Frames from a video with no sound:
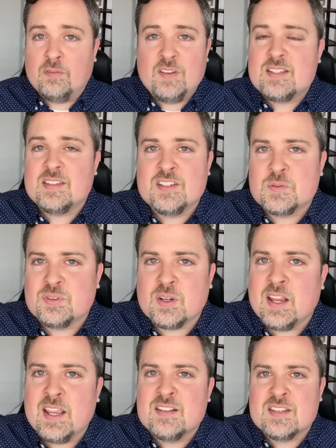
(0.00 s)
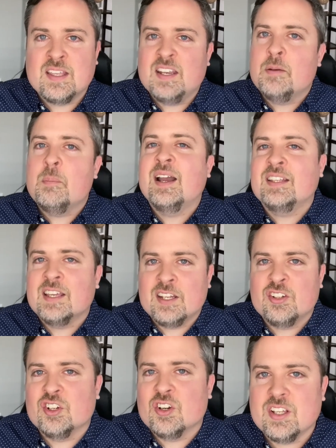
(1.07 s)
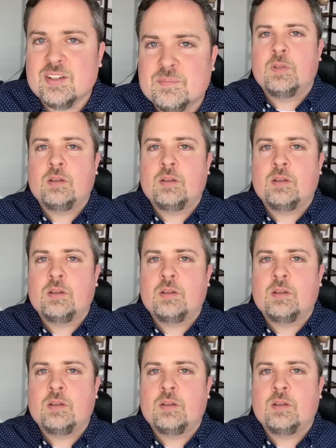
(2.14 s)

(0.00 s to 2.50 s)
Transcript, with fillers: fix things with their hands, and they didn't mind getting dirty.